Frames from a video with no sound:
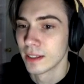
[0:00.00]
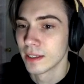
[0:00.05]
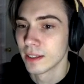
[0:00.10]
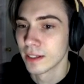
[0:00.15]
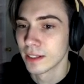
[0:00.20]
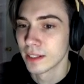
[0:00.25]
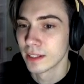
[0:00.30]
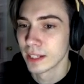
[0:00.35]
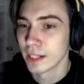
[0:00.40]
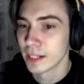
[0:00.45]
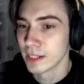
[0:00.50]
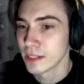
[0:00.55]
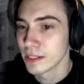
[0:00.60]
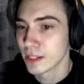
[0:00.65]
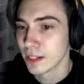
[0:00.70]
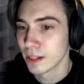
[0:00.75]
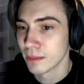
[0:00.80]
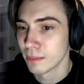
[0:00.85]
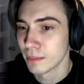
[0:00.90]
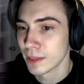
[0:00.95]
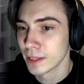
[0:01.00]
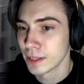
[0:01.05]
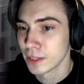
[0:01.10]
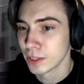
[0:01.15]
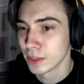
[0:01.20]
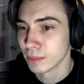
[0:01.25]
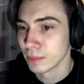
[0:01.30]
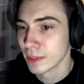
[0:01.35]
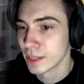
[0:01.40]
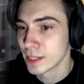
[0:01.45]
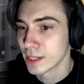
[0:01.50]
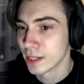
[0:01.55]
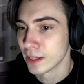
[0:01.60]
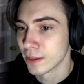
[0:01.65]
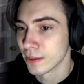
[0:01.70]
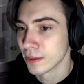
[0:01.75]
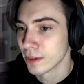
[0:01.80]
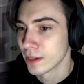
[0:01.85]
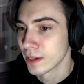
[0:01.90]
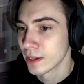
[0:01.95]
Their glares on me told me
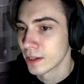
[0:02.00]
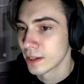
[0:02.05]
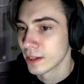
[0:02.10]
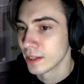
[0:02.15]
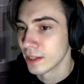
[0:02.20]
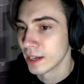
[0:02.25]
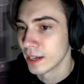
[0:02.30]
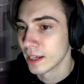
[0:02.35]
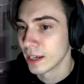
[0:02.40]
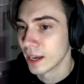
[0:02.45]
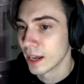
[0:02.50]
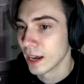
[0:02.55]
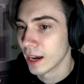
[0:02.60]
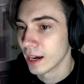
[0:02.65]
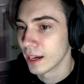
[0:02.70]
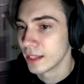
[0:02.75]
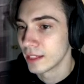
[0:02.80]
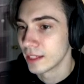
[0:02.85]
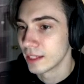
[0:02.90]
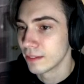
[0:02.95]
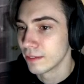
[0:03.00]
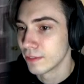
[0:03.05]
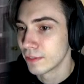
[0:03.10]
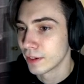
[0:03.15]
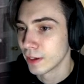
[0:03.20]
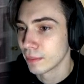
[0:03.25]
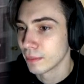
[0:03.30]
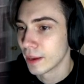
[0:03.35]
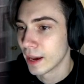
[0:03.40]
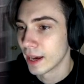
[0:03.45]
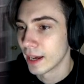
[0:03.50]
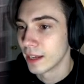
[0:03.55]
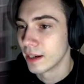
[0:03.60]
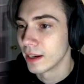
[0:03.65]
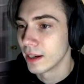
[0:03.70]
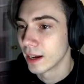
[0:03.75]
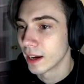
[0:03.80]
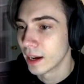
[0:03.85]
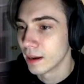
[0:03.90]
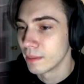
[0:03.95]
so. Yet, I didn't feel
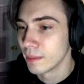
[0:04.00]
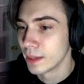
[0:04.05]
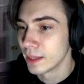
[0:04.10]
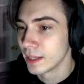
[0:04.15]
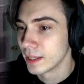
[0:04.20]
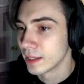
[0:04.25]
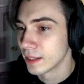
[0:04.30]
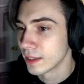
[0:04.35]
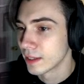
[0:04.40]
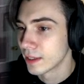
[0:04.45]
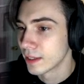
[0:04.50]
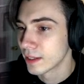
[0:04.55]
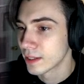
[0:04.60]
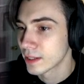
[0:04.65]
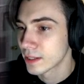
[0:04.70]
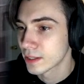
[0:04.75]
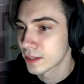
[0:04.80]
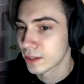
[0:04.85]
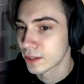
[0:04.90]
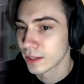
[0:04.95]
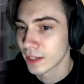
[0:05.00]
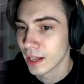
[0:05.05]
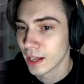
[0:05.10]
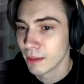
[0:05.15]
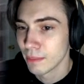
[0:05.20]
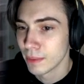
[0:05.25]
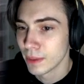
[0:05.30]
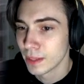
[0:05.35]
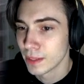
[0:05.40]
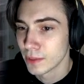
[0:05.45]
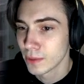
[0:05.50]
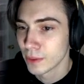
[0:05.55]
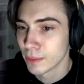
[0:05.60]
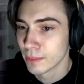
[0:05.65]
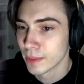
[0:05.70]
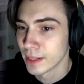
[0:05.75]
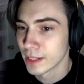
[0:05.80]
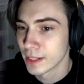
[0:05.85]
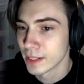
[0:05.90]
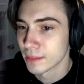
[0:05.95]
bad. I mean, this girl had been
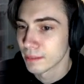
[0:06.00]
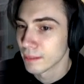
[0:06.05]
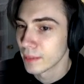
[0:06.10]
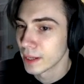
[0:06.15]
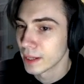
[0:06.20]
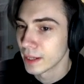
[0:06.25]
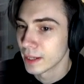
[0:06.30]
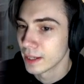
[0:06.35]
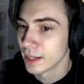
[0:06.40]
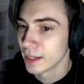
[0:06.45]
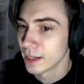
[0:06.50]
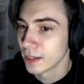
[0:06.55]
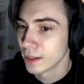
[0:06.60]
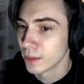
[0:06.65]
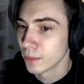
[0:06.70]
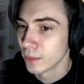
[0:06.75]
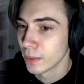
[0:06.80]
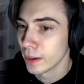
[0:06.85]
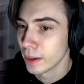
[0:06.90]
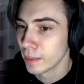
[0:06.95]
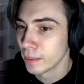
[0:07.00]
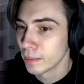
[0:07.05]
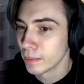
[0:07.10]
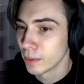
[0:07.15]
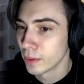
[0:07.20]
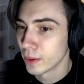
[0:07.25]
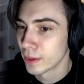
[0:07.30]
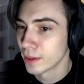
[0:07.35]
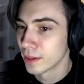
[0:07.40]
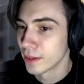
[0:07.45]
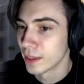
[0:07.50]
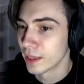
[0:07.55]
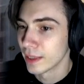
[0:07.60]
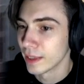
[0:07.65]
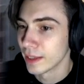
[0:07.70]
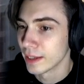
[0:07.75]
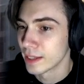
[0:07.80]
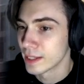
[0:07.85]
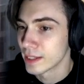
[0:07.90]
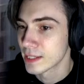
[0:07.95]
tormenting me way more than
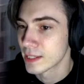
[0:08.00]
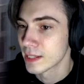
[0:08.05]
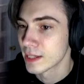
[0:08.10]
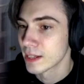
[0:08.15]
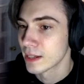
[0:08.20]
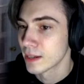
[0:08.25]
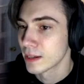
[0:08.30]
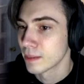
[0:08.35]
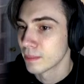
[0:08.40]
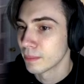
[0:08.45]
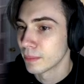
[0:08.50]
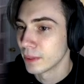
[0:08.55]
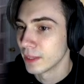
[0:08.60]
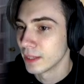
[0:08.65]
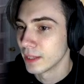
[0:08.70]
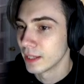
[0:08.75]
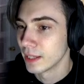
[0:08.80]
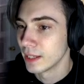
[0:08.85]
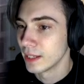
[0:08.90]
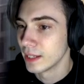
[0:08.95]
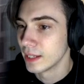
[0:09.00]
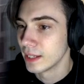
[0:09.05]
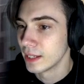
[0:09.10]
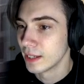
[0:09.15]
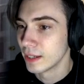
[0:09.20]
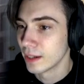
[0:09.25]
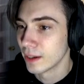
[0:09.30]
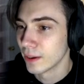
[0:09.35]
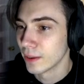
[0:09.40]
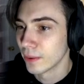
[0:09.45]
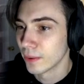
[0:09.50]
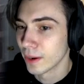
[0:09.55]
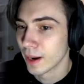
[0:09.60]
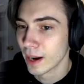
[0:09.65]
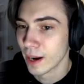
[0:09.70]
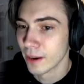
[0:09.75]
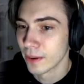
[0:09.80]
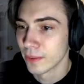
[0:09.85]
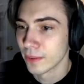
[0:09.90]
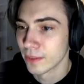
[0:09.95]
this. But they didn't know
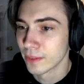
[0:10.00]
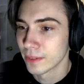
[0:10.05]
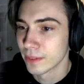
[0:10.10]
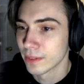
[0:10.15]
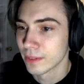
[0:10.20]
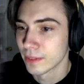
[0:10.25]
how...